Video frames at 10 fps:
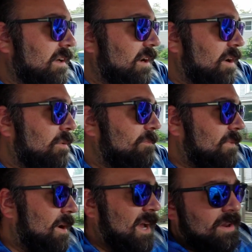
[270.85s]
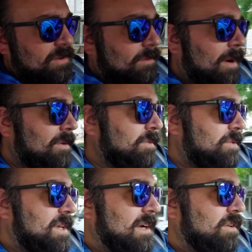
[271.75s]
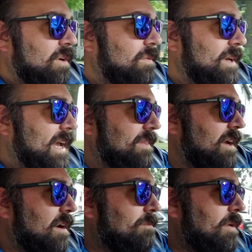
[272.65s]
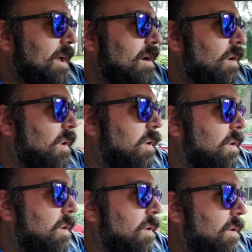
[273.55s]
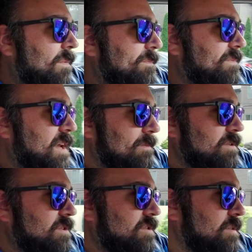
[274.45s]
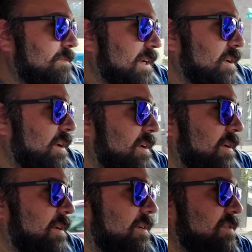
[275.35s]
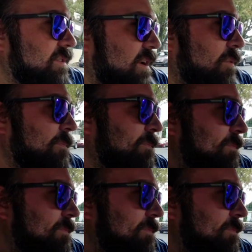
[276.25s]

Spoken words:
you know, I got a thermometer. We'll take a look when we get there. But temperature should be good. So